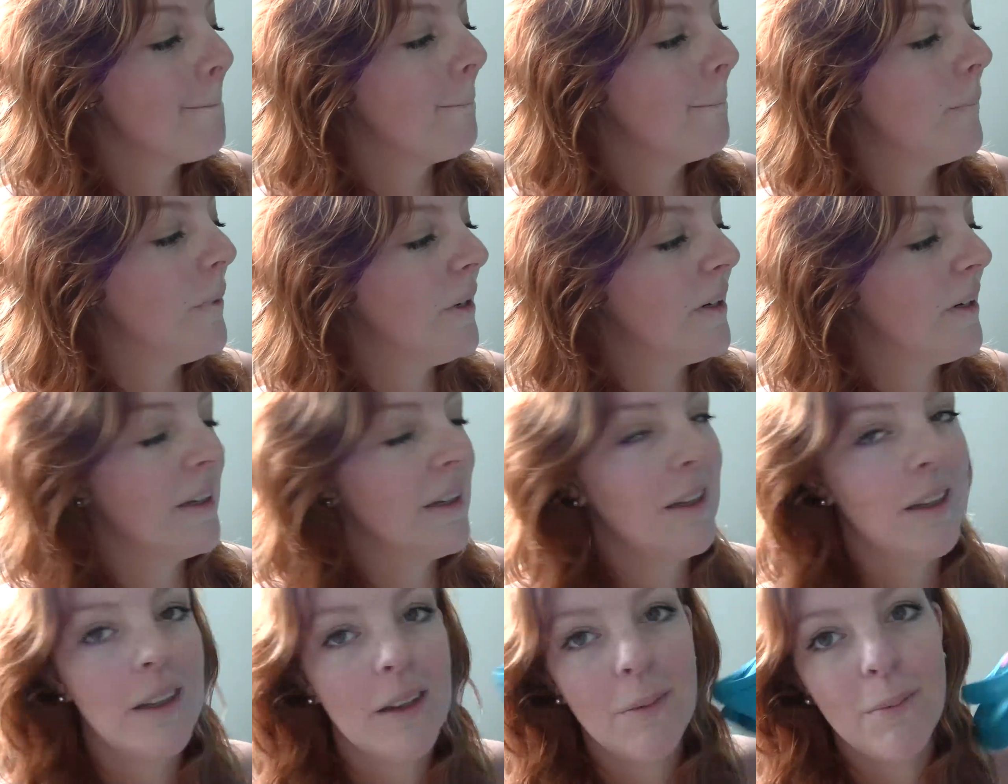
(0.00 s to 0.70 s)

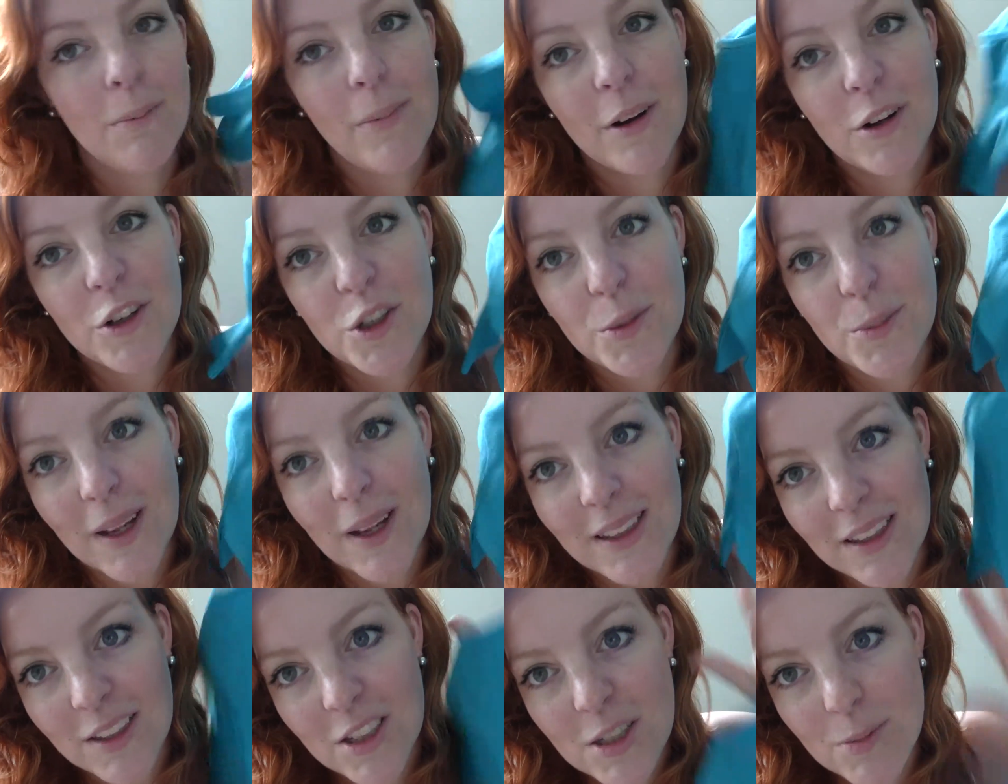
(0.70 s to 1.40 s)
But better too
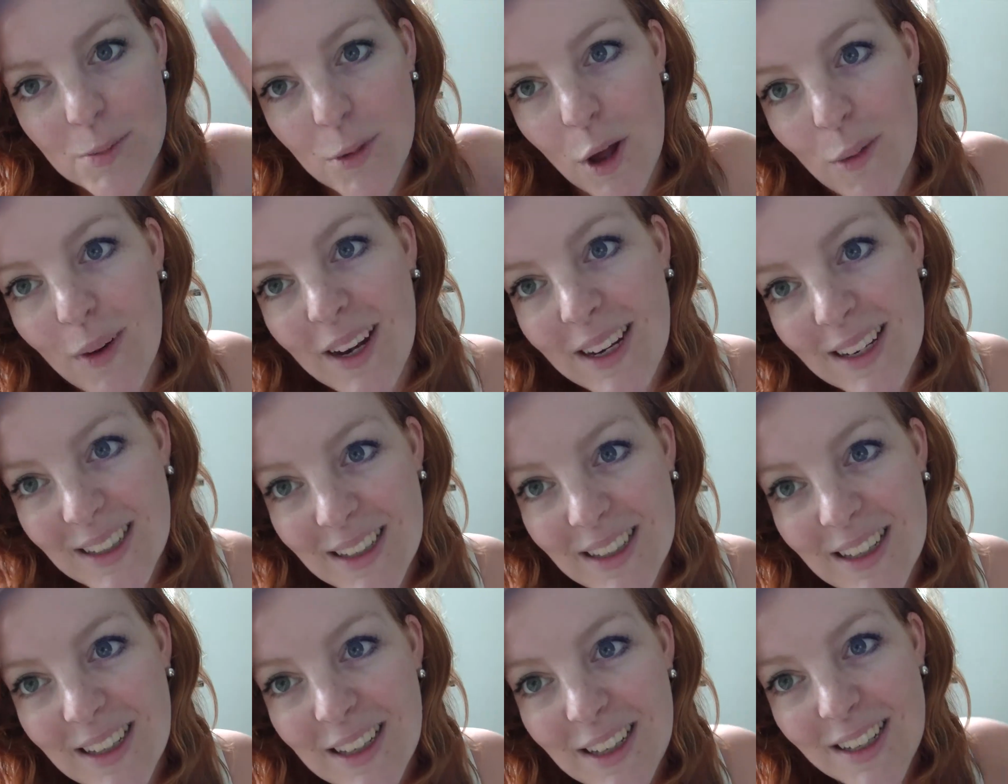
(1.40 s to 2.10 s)
big than too small, right?
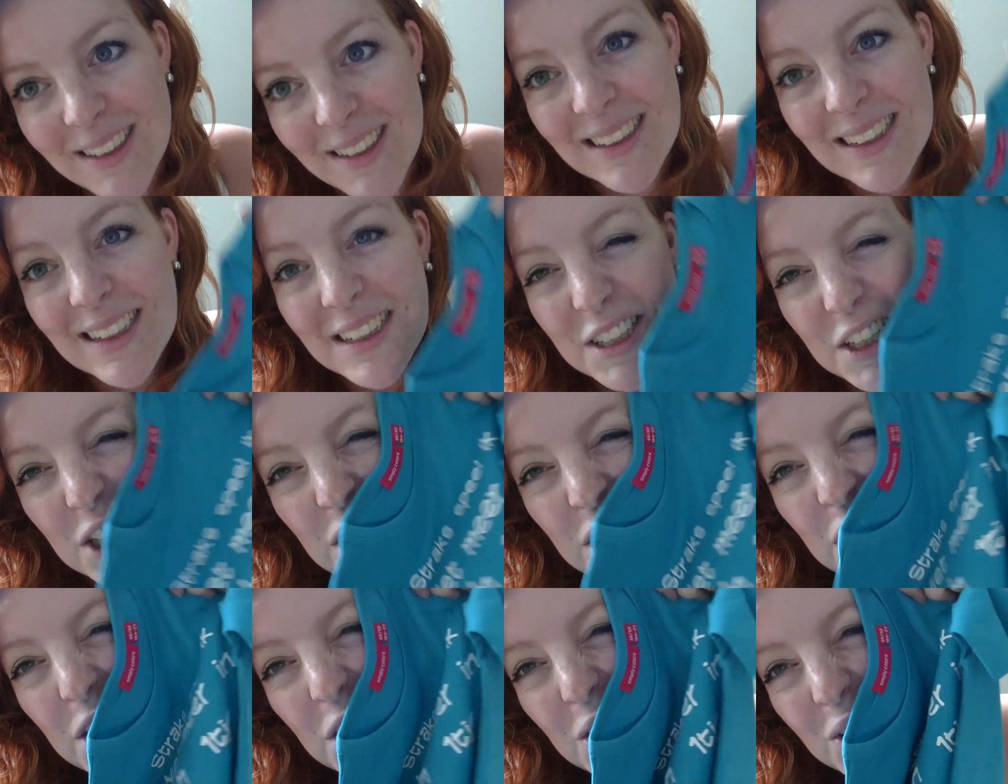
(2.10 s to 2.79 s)
Isn't it
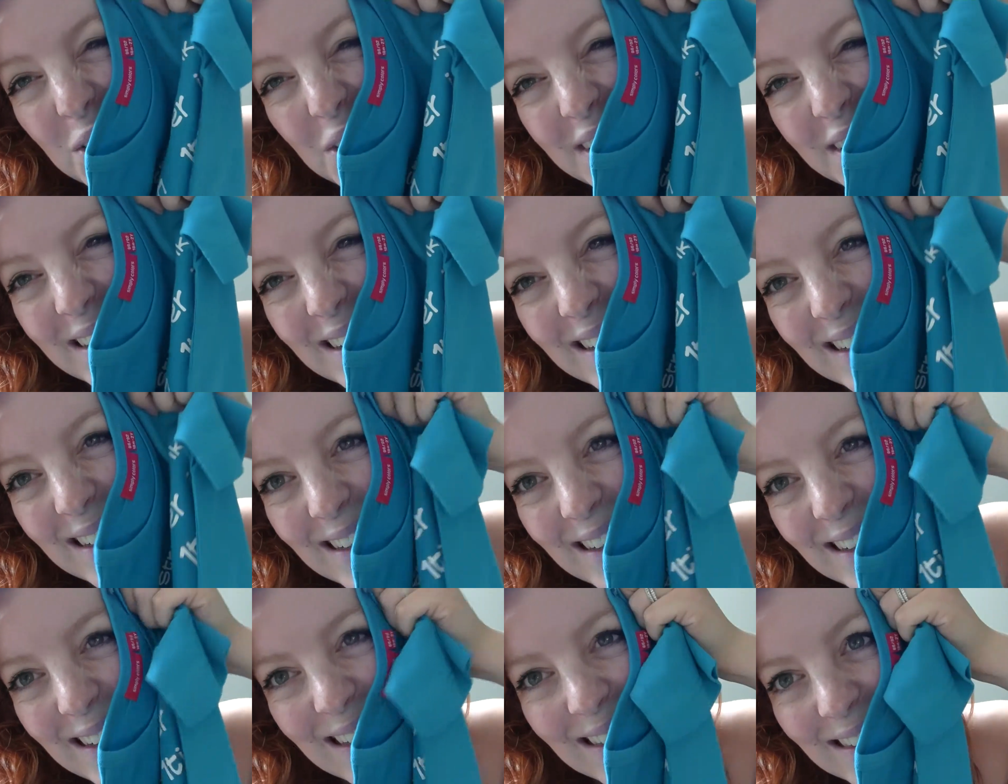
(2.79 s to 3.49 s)
cute?
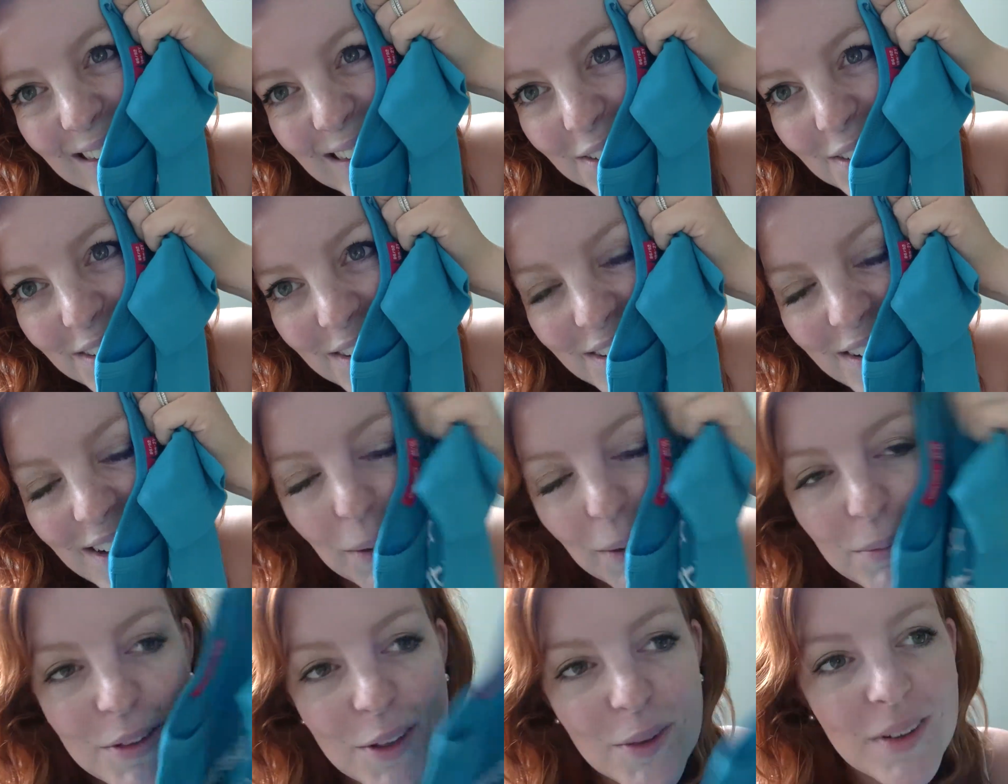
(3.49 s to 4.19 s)
It's so cute.
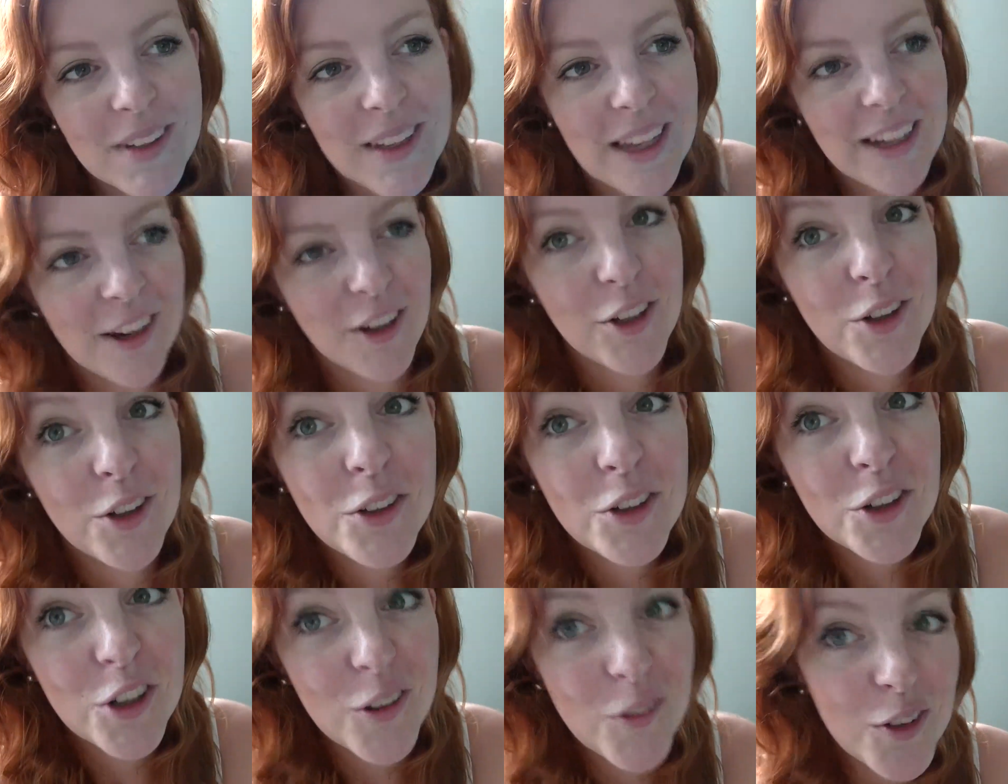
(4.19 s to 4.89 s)
I'm so excited. Are you
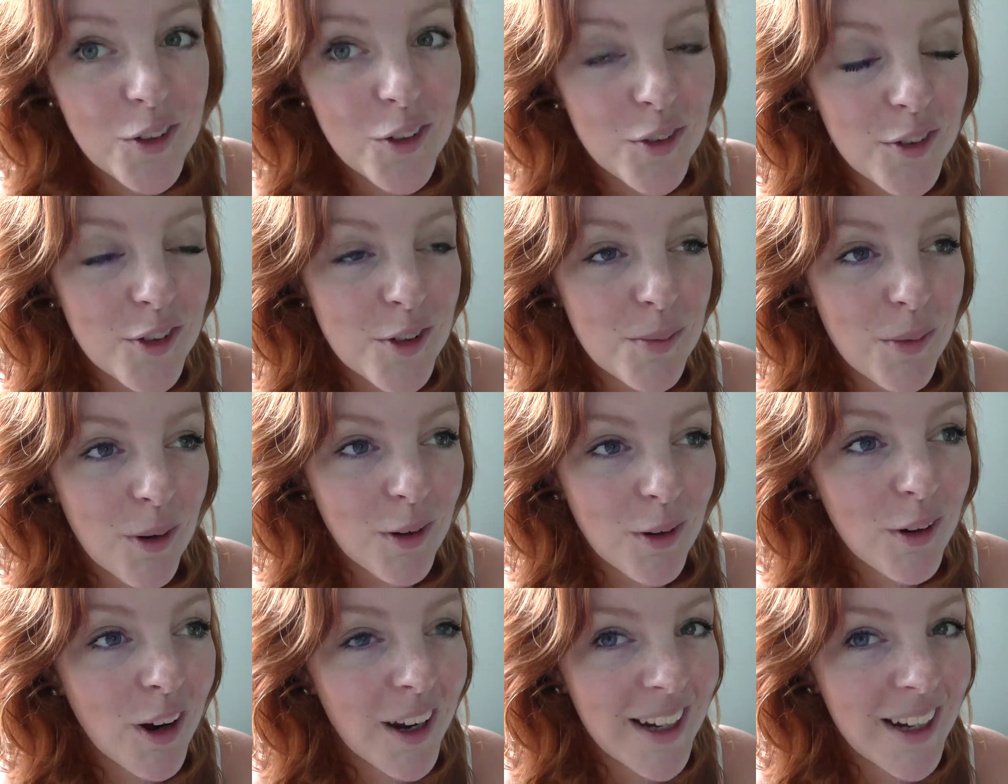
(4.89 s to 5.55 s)
nervous for tomorrow,